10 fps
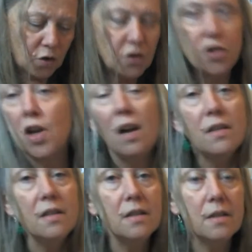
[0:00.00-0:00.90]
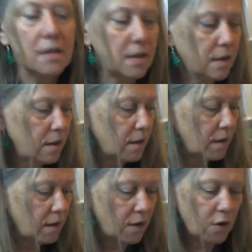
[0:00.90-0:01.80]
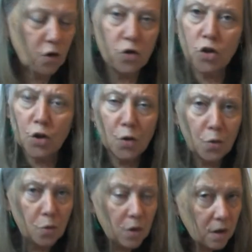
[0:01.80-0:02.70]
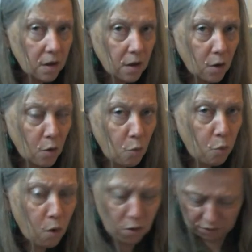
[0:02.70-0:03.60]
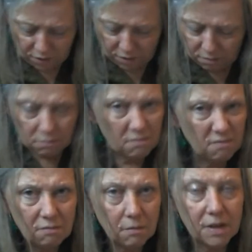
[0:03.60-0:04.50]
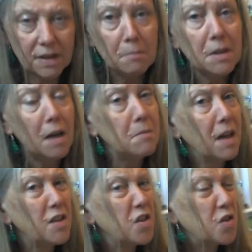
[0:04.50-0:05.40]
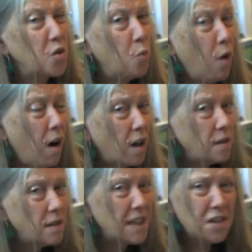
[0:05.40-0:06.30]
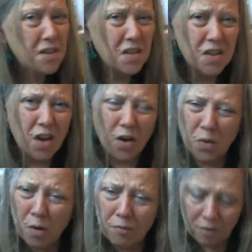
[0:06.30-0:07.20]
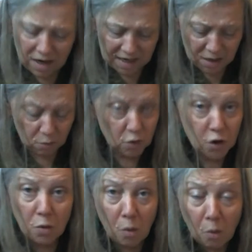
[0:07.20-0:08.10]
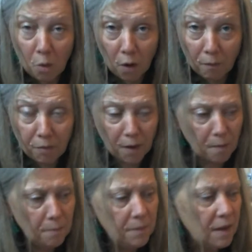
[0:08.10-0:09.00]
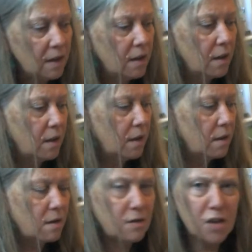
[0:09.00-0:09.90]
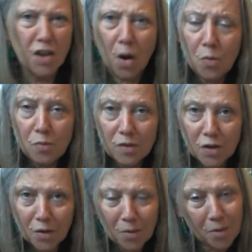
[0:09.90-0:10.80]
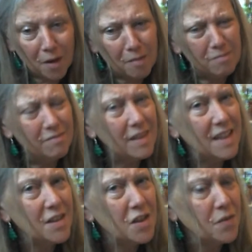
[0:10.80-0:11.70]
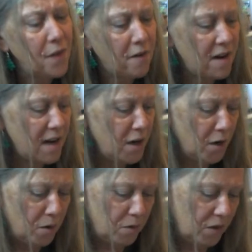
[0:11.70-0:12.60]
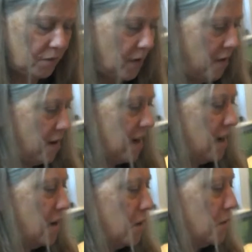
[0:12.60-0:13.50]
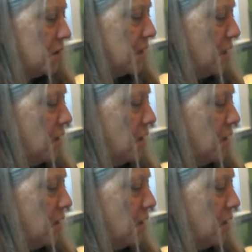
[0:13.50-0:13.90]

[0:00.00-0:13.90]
just do what, sometimes I just do one, they just start you off really, or do all of them, don't do them, it's just very loose, very loose.